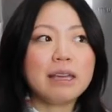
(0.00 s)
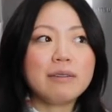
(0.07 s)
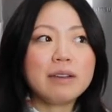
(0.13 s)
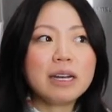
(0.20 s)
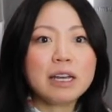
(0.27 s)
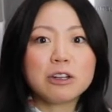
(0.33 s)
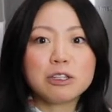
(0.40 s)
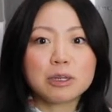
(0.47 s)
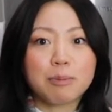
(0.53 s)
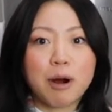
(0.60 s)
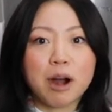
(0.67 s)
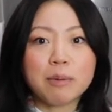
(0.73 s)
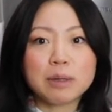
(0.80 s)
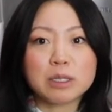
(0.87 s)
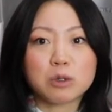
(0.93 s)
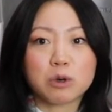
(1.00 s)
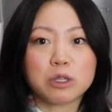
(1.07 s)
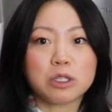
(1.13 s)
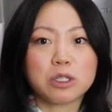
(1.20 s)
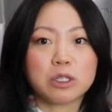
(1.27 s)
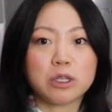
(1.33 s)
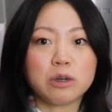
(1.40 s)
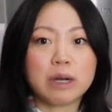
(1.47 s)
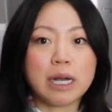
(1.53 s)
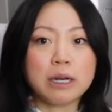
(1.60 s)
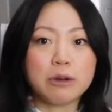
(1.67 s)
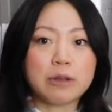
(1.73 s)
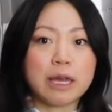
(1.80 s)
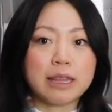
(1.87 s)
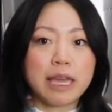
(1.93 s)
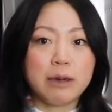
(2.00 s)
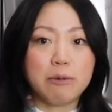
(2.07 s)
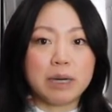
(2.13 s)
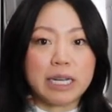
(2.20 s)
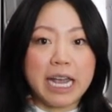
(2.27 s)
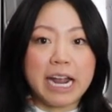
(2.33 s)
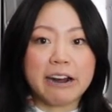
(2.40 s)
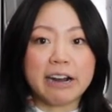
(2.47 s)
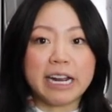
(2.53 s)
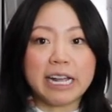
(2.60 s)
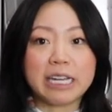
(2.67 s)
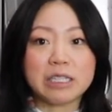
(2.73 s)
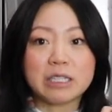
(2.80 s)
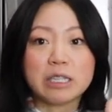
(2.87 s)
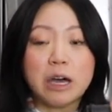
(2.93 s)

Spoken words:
Even other department stores too, I know that they would carry it.